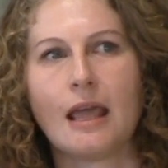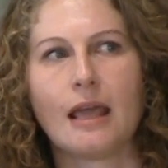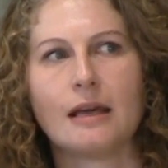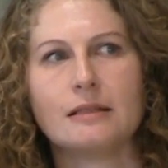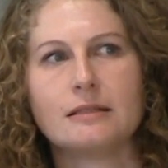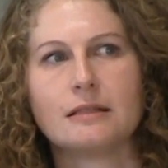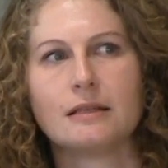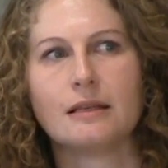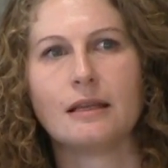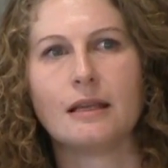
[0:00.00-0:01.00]
And
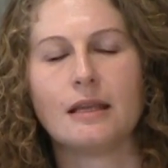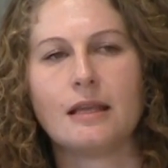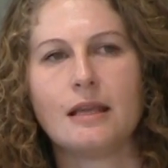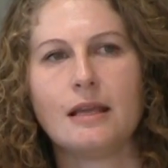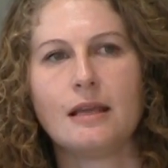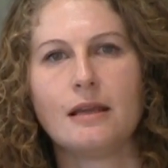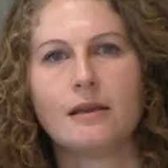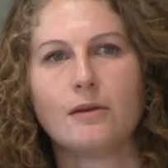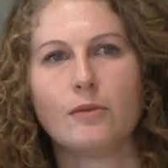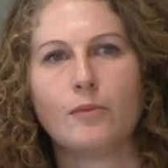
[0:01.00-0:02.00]

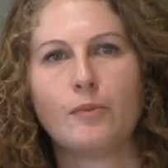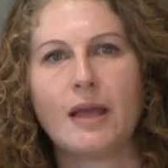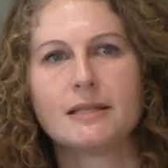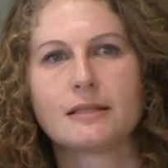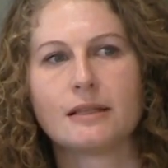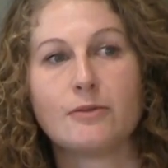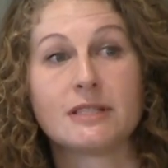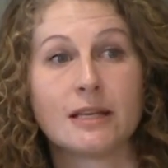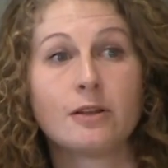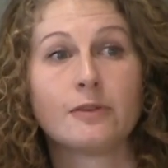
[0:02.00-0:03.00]
he basically was
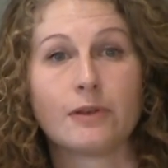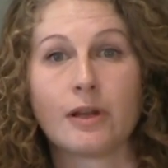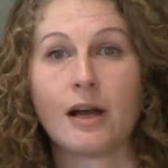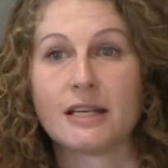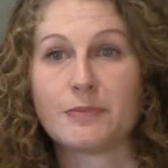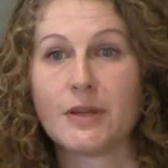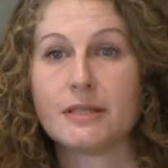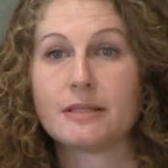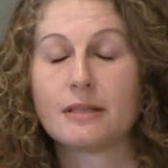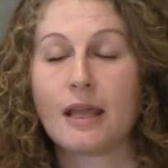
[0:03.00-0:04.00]
interviewing
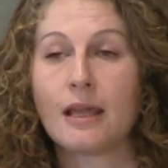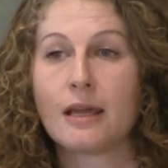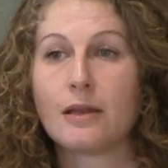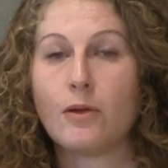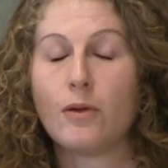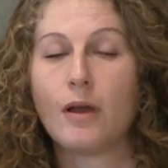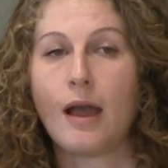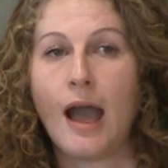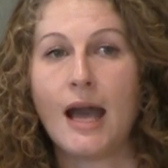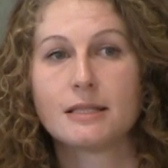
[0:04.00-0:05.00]
hospice and
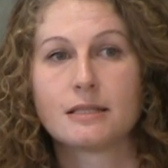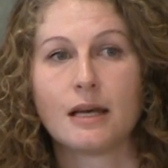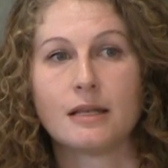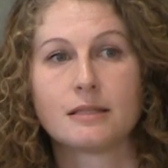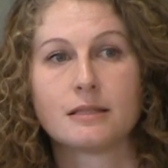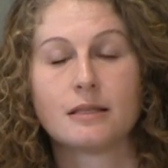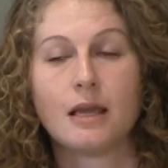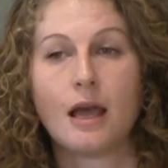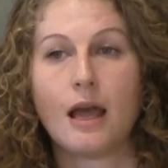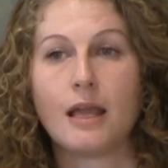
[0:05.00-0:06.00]
asked us,
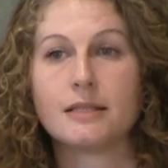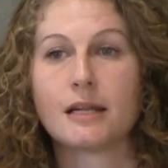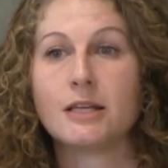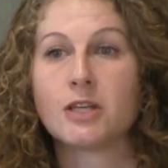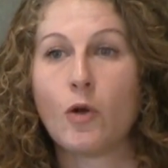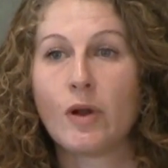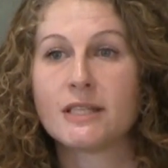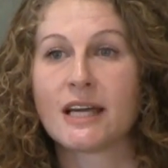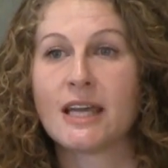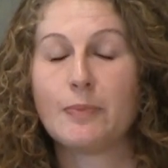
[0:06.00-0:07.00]
he said, "I don't want
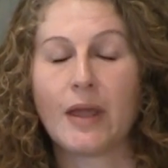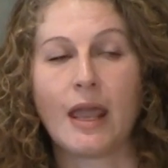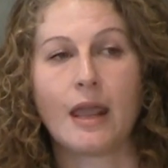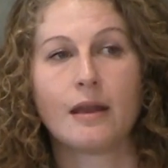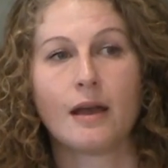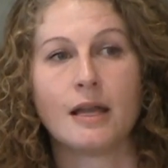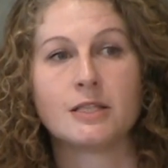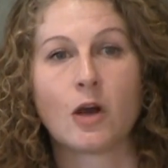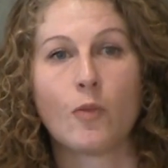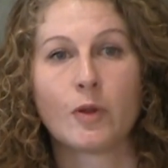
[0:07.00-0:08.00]
to die in pain. I
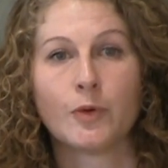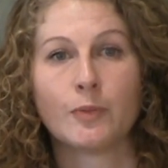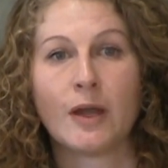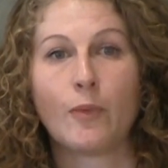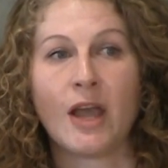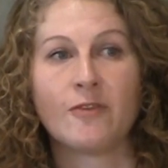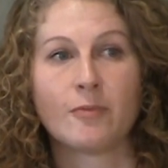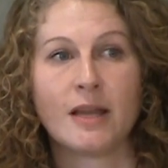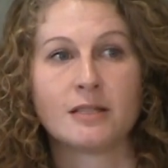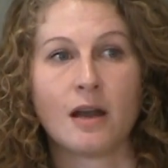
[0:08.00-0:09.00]
don't want to put my wife and
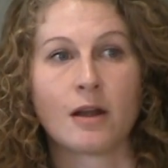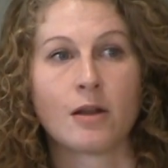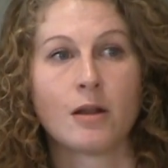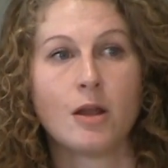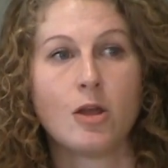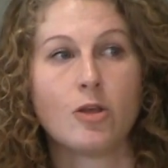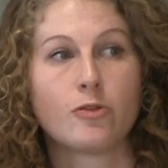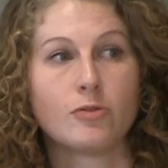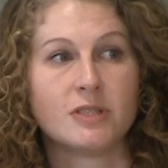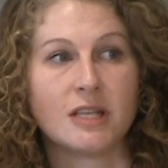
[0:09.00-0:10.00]
my daughter
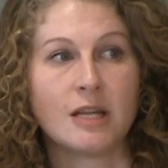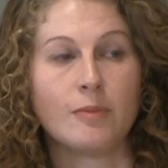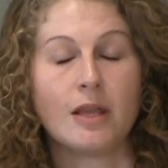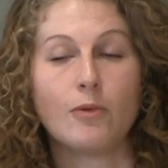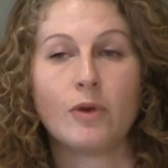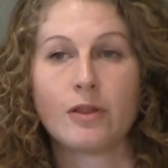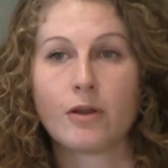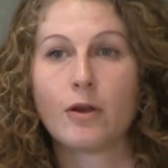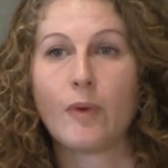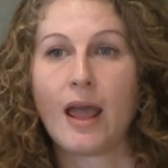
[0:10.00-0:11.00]
through seeing me
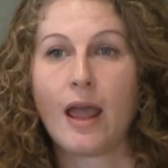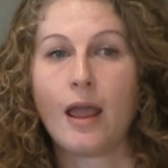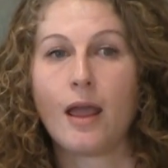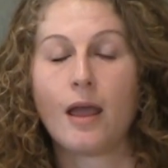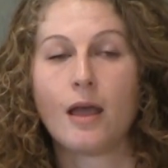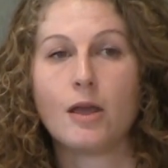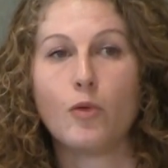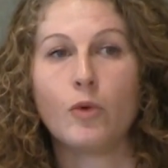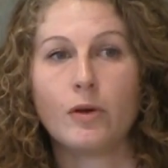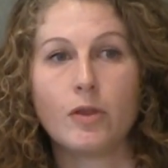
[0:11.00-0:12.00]
wither away.
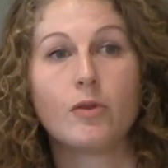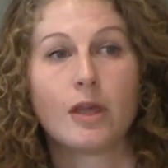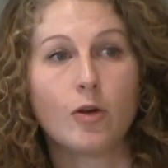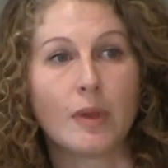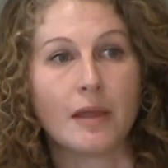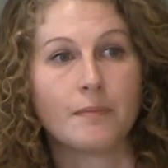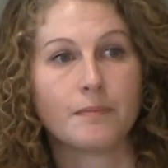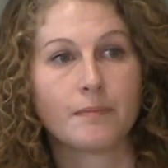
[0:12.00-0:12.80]
Will you kill me?"